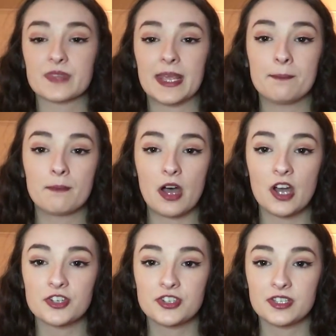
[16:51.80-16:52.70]
In
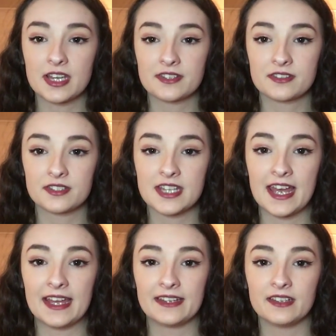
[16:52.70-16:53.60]
March
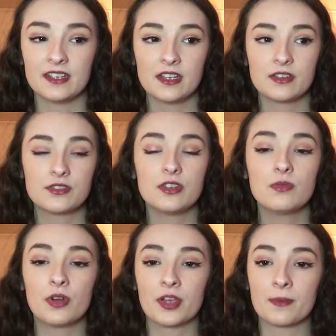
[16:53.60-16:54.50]
2010, two
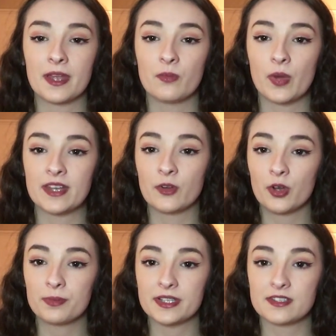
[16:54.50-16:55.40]
workmen went
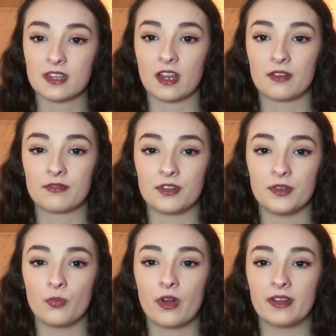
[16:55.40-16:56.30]
up into the loft
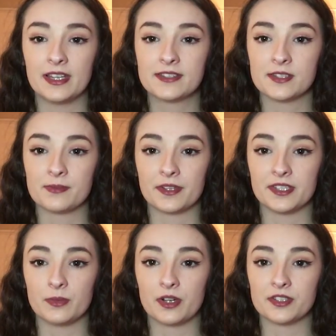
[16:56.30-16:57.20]
room where Alyssa's
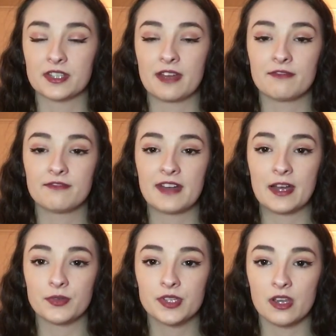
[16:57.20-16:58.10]
body was and
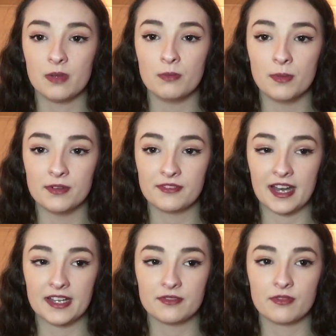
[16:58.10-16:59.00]
found her
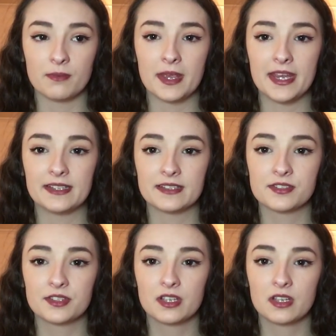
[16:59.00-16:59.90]
mummified
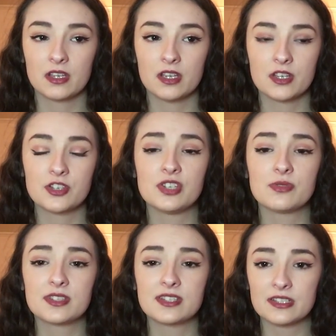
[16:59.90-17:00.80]
remains. She
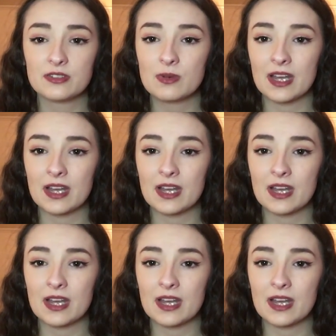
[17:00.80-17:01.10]
was still